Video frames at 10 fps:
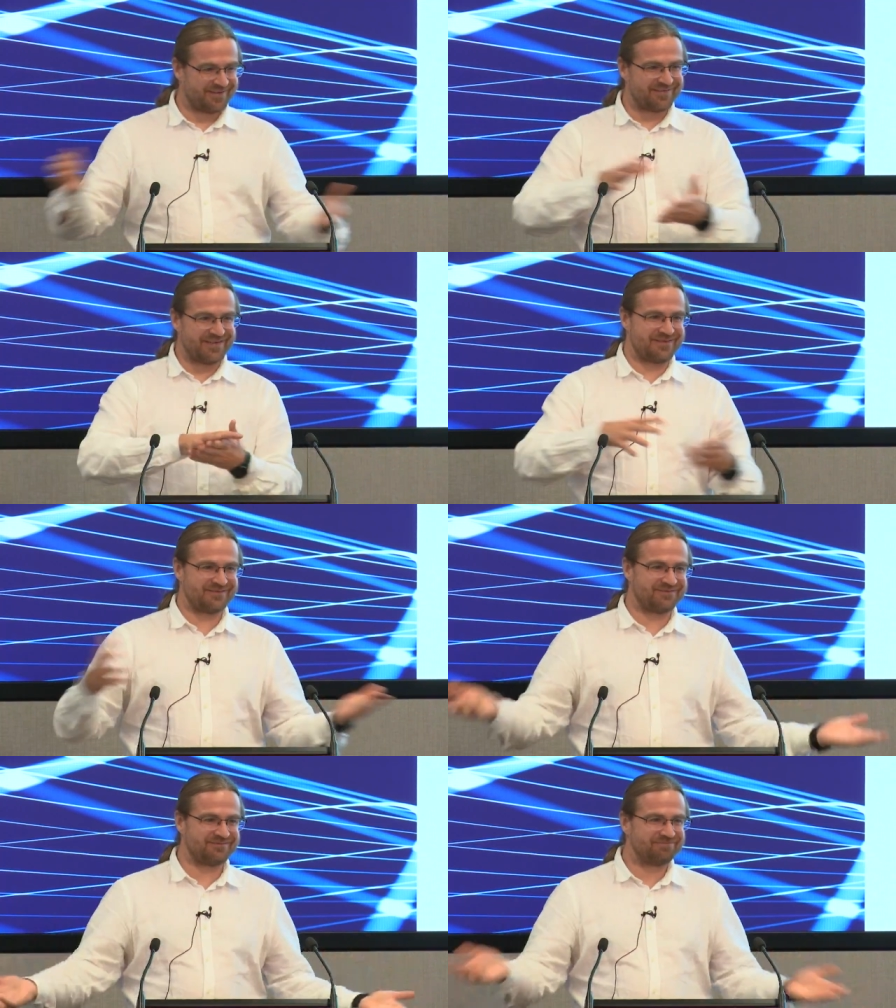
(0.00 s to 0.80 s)

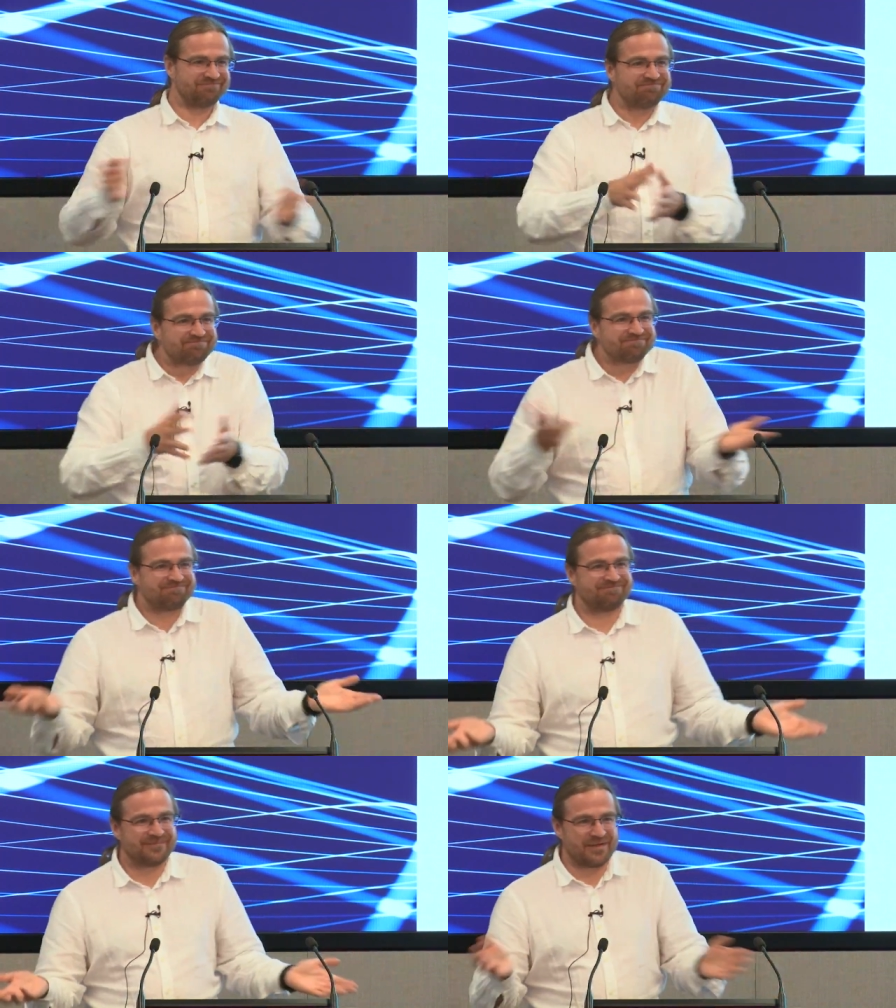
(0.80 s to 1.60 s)
Then,
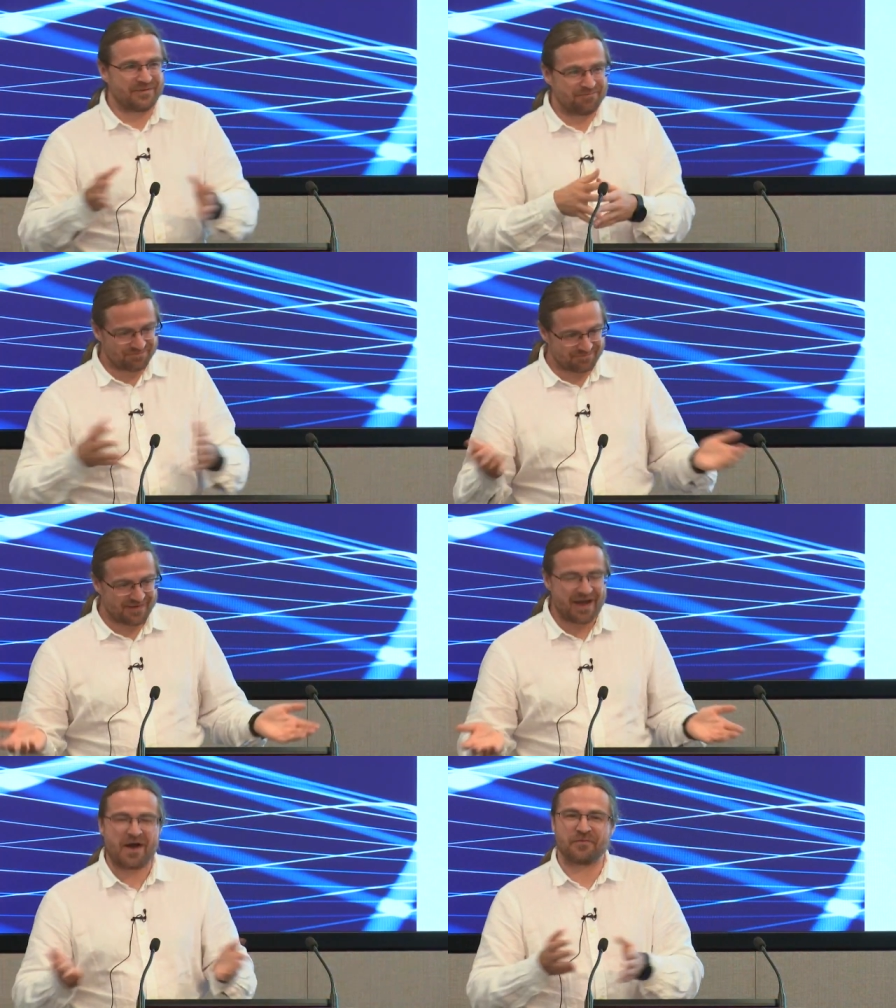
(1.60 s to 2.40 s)
you know,
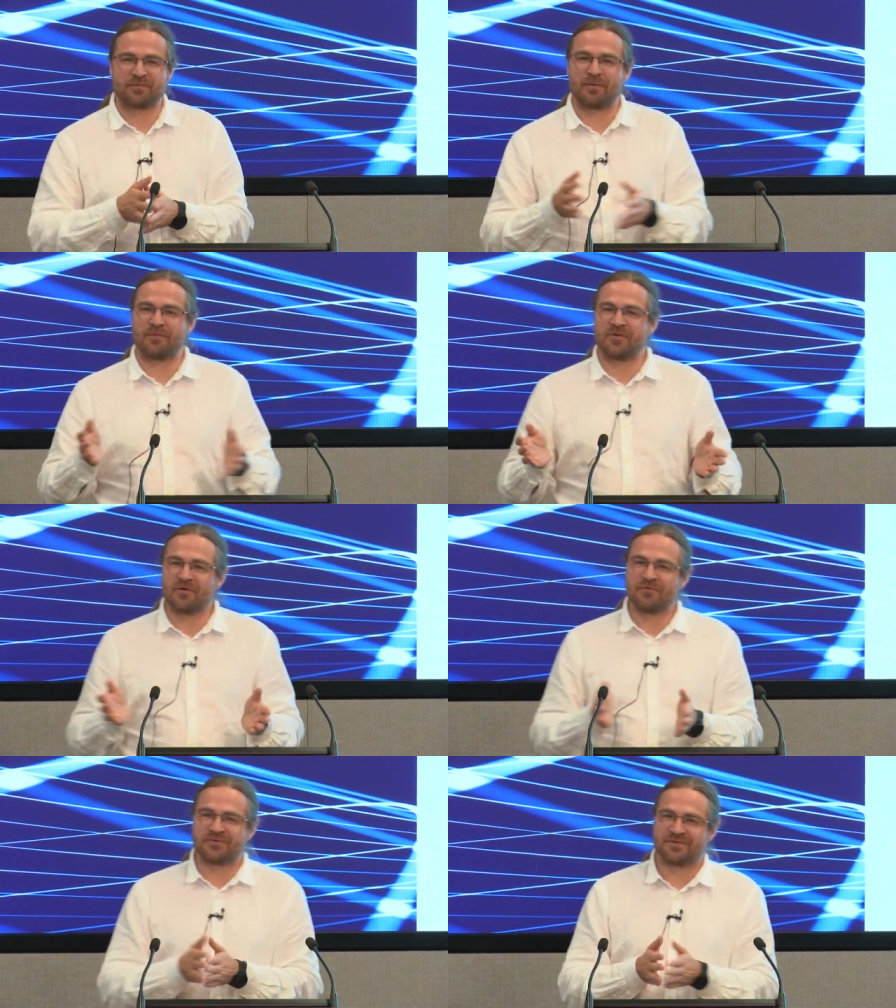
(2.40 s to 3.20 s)
half the problem
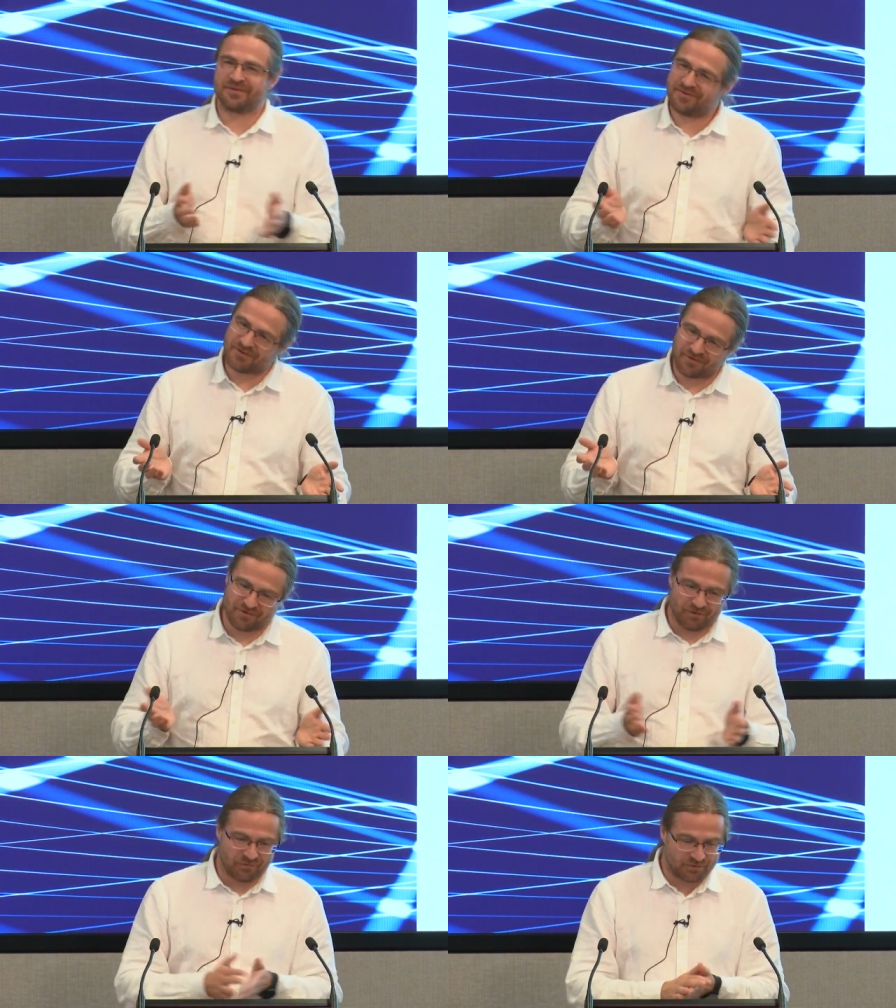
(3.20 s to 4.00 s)
solved is not
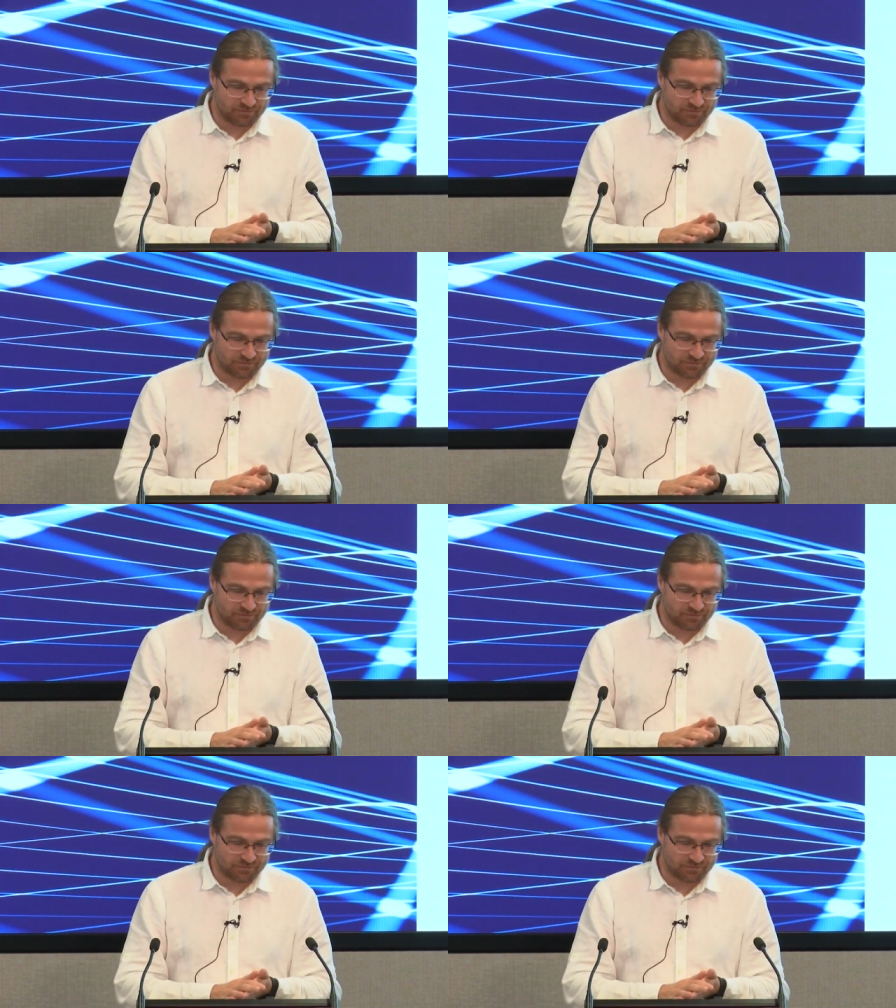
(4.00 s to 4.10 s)
solved.